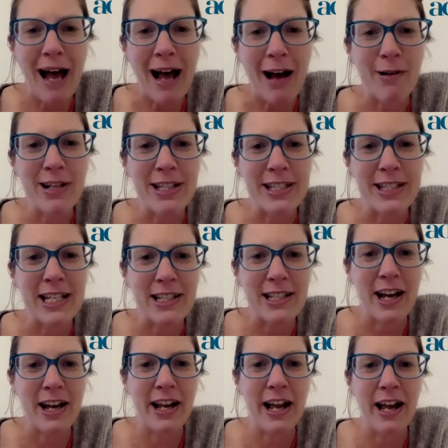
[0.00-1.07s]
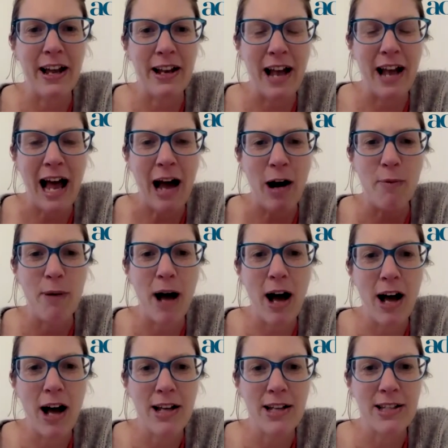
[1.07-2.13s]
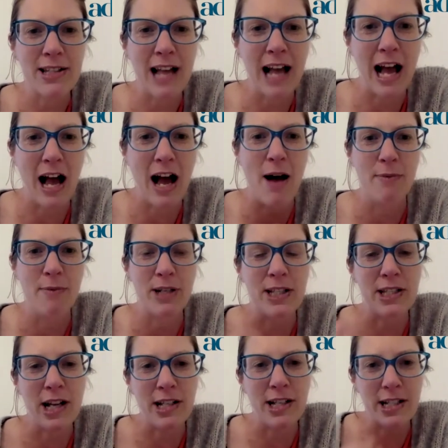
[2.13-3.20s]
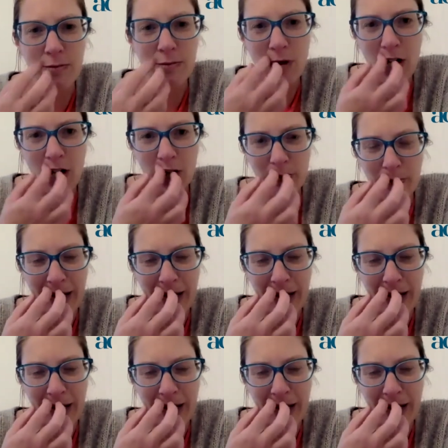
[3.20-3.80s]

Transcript: How is this going to help us um, conducting the workshop,